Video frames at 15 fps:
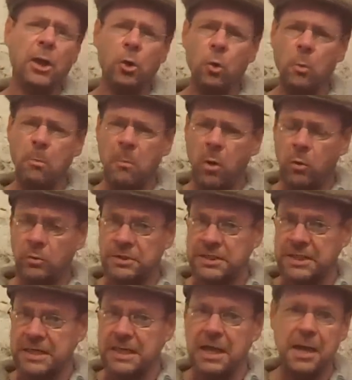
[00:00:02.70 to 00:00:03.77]
Hello
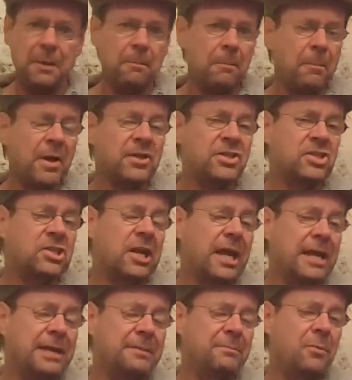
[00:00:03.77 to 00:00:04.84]
Malty,
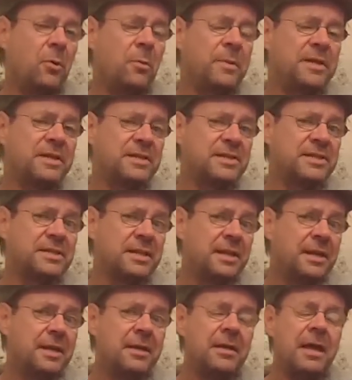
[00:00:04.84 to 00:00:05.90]
Mudslide Moments.
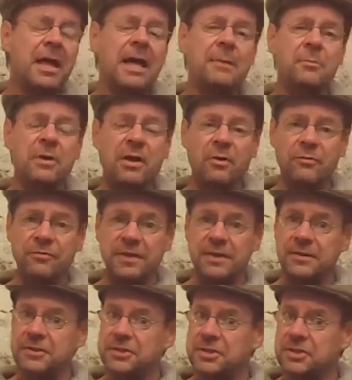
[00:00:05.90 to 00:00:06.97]
I'm
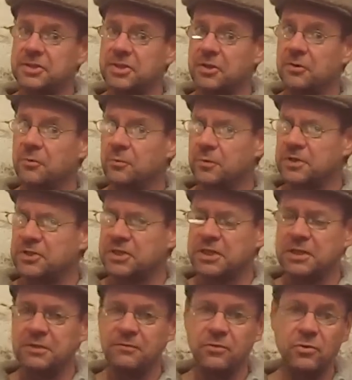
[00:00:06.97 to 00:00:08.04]
Ralphie, this is
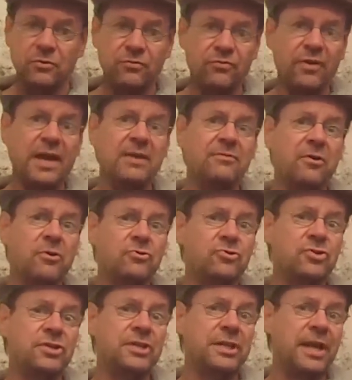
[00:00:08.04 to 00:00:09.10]
Whisky Review five
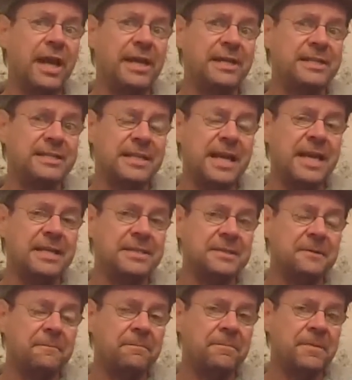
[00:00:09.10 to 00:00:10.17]
hundred
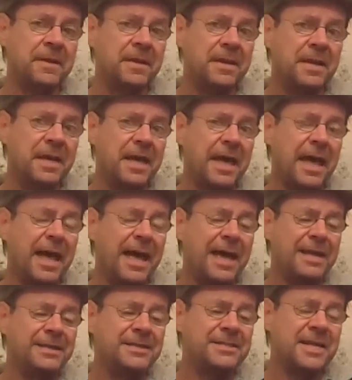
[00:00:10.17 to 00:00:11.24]
ninety-eight,
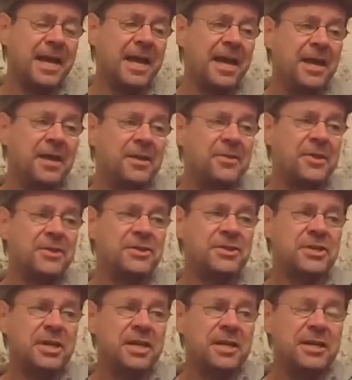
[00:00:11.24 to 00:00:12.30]
and uh,
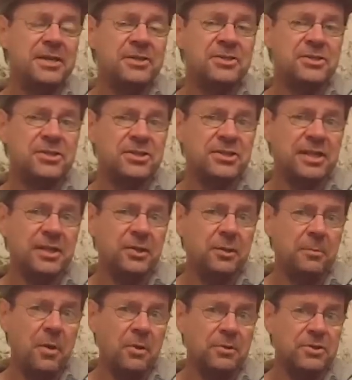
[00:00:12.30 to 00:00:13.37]
this is the
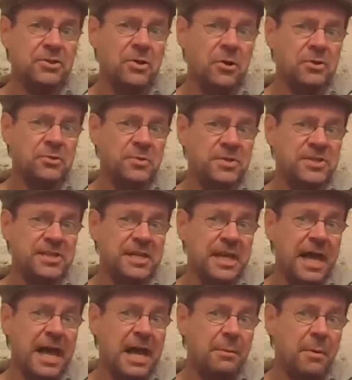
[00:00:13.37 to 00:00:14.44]
single malt Scotch
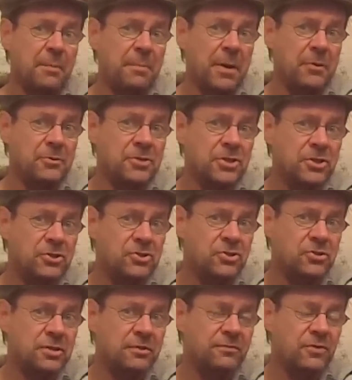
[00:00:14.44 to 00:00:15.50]
whisky I am about
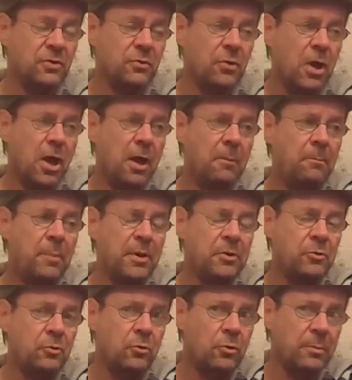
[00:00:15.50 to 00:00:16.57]
to review,
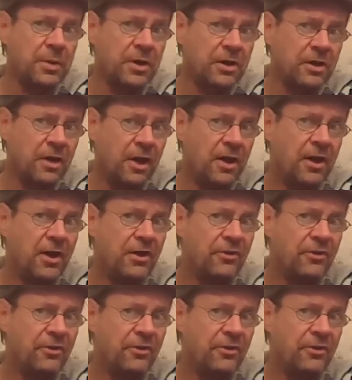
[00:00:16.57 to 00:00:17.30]
Benromach,